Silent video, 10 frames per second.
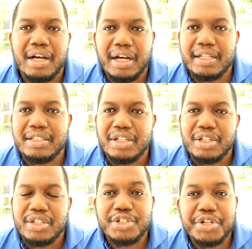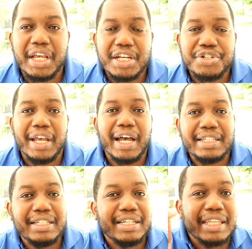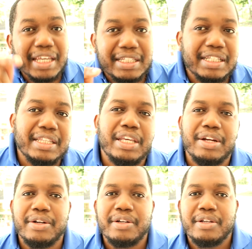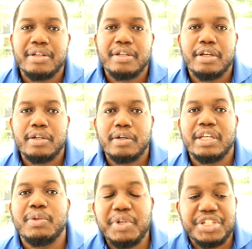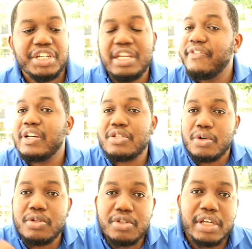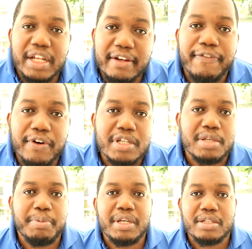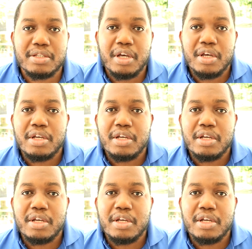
and you try until you get it there, you know, in which it never sounds in at the first place.